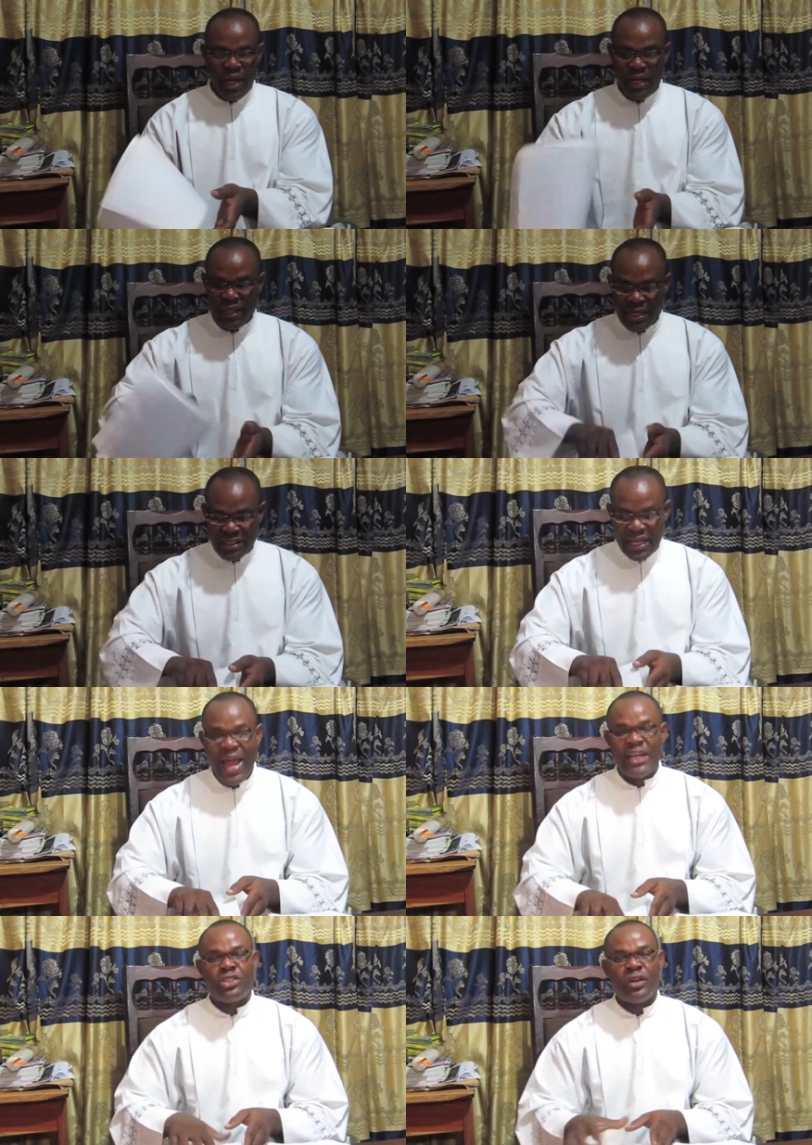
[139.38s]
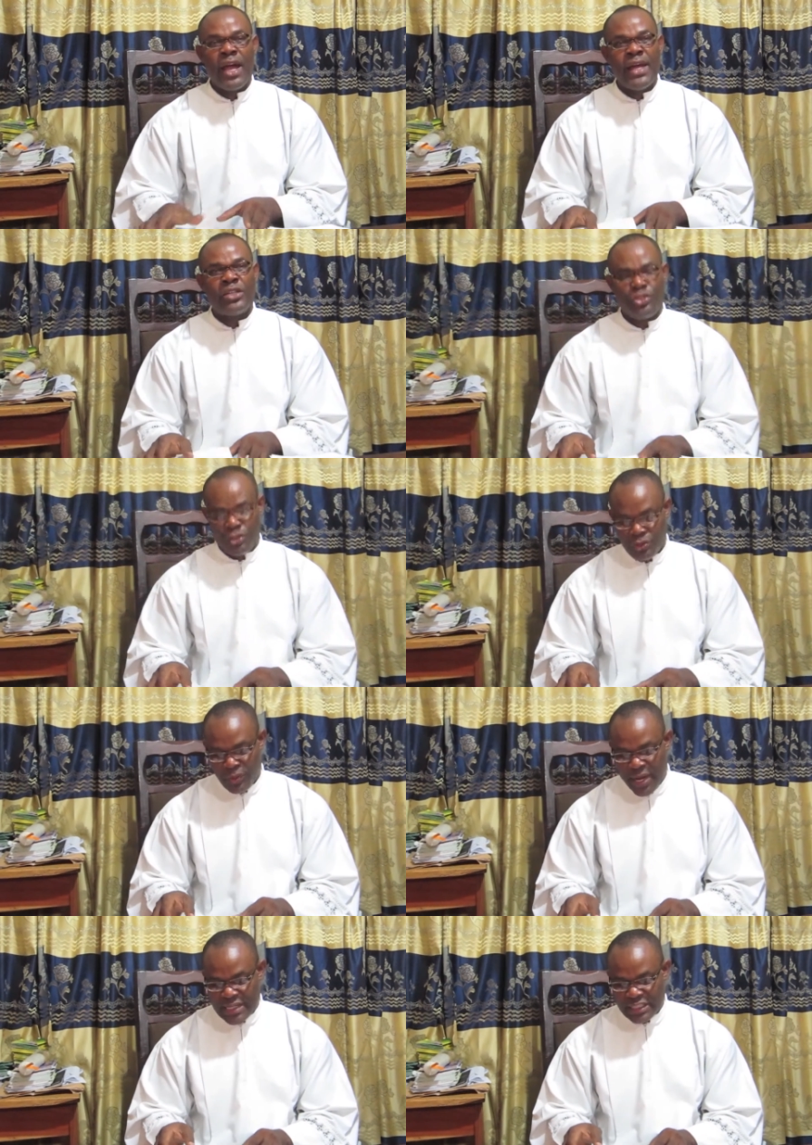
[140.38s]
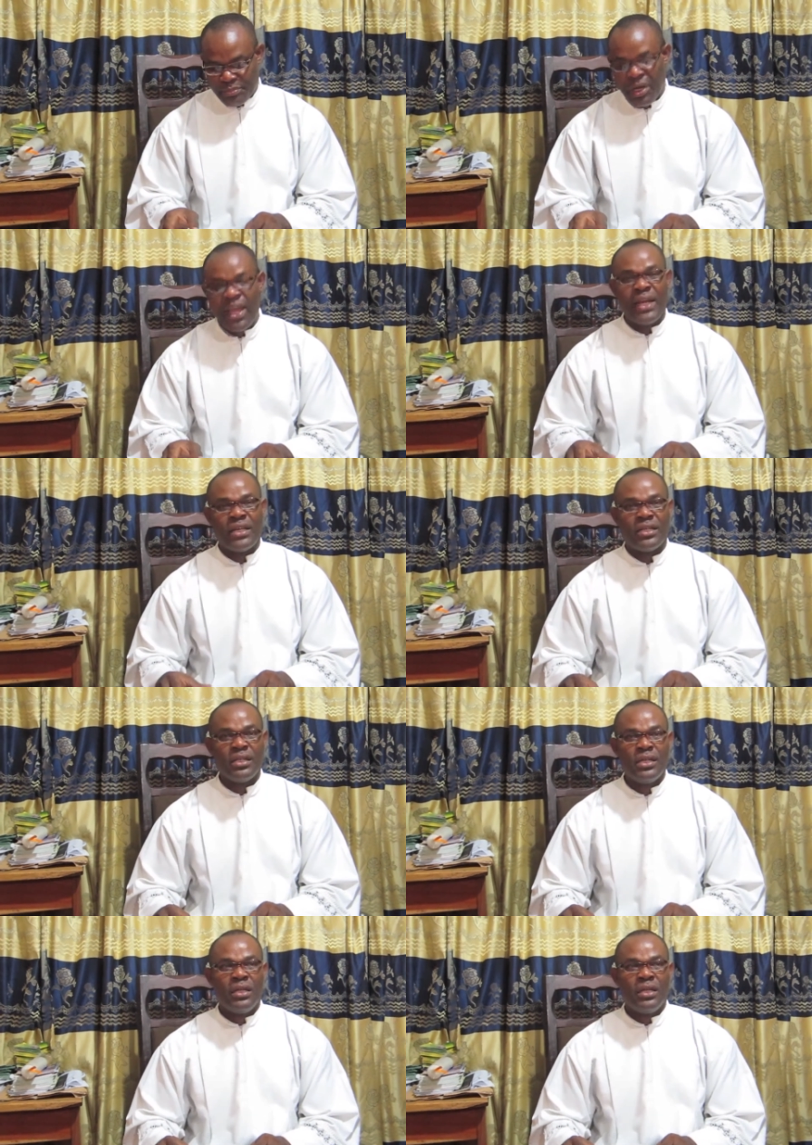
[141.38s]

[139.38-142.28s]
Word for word: In this, I tried to explain